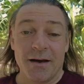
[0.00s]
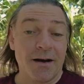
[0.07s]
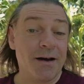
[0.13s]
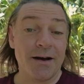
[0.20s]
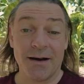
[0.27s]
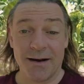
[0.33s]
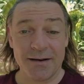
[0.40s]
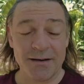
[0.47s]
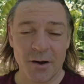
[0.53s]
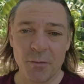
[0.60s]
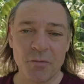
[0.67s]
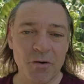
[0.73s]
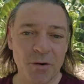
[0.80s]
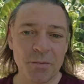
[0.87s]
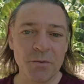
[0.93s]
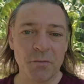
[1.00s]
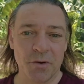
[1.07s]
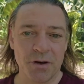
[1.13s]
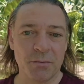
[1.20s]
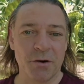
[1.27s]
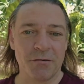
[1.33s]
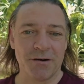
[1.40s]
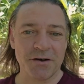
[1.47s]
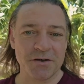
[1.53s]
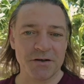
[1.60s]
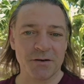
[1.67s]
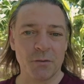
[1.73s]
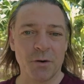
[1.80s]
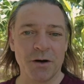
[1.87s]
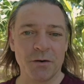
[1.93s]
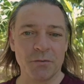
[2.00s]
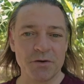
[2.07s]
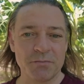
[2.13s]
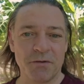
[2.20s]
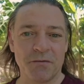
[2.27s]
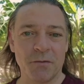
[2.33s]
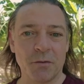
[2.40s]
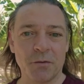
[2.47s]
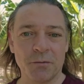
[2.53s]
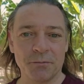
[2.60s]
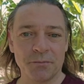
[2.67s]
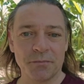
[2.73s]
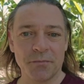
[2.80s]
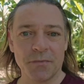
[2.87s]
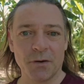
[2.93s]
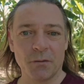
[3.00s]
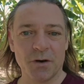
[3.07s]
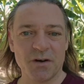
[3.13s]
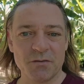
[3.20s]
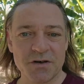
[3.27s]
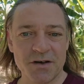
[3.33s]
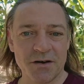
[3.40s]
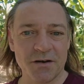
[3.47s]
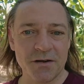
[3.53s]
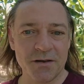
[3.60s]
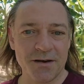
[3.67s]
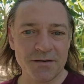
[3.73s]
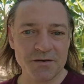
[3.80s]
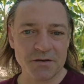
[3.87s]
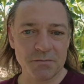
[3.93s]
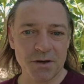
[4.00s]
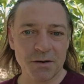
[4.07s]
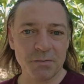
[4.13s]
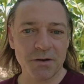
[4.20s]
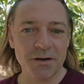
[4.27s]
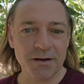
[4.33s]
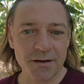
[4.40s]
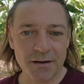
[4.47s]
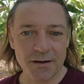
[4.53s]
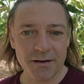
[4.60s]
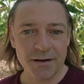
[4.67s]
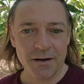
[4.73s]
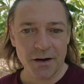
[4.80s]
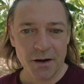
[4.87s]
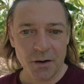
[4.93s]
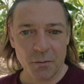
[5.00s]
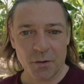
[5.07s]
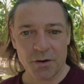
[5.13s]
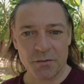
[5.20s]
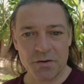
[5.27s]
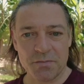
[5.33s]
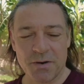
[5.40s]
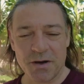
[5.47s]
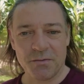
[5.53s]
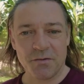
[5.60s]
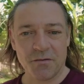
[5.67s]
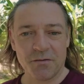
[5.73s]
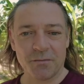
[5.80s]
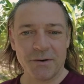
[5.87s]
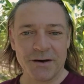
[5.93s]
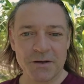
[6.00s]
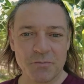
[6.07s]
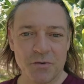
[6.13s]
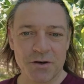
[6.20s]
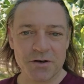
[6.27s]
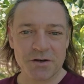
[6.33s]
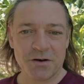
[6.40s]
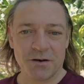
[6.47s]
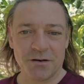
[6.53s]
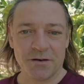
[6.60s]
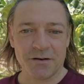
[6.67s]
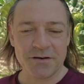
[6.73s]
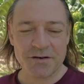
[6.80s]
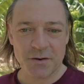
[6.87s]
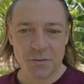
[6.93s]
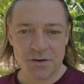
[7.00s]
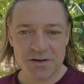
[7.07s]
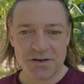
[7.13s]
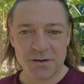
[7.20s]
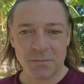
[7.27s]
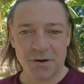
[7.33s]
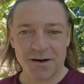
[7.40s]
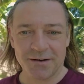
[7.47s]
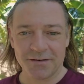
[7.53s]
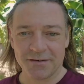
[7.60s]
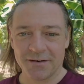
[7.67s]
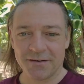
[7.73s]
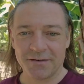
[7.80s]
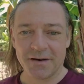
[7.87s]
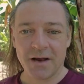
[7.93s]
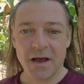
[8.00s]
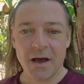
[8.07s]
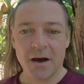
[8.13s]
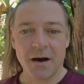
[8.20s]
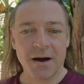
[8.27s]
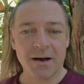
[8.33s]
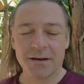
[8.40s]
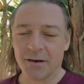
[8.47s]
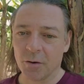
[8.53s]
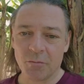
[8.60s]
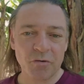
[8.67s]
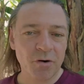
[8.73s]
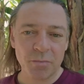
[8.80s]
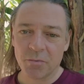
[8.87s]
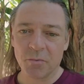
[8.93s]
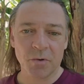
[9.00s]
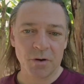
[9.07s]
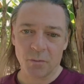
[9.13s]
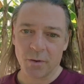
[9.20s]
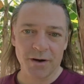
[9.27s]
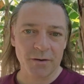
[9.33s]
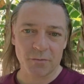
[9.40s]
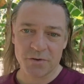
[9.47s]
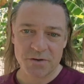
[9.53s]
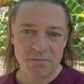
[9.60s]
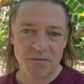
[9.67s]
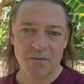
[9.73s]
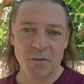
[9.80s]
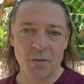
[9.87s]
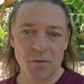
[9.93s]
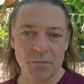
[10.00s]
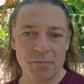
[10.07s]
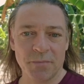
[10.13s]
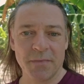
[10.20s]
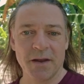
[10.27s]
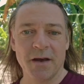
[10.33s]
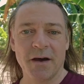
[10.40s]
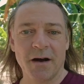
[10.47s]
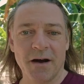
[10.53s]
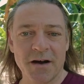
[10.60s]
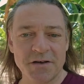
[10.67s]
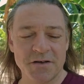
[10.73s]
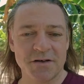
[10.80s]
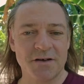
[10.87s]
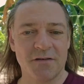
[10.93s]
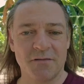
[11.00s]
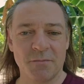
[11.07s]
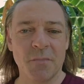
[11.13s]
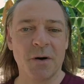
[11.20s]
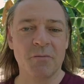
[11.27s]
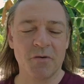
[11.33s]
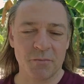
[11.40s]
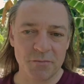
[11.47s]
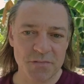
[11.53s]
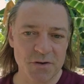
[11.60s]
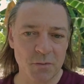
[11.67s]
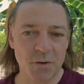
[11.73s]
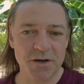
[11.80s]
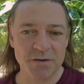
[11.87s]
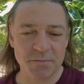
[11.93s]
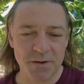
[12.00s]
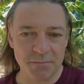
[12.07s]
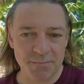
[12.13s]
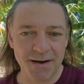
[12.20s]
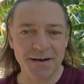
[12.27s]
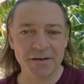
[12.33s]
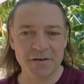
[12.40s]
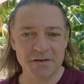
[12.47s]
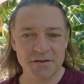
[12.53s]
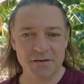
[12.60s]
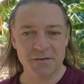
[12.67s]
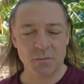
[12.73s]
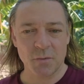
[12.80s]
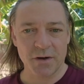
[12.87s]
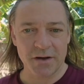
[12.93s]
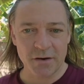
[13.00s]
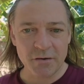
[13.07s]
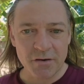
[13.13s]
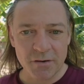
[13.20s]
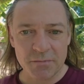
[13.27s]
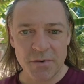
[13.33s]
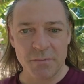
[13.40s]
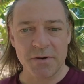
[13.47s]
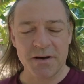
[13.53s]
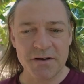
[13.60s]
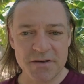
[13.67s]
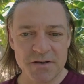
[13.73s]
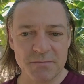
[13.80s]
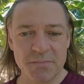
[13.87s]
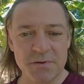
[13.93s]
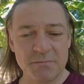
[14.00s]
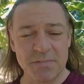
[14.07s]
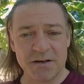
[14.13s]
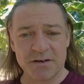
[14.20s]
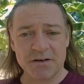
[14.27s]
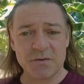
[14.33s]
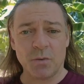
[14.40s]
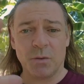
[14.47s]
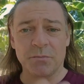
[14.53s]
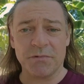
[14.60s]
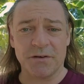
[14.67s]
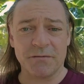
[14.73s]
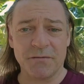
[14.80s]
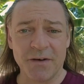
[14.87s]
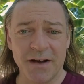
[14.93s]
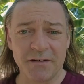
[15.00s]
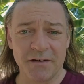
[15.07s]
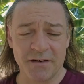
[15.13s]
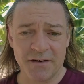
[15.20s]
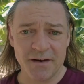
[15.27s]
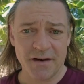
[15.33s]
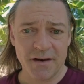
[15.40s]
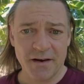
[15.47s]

I had no problem with immigration the way it was before, when it was 30,000 people a year, when it was people from ex-British colonies who had assimilated. I had no problem with the way it was before. I just have my problems with the way it's being managed, the way Europe appears to be being swamped and flooded,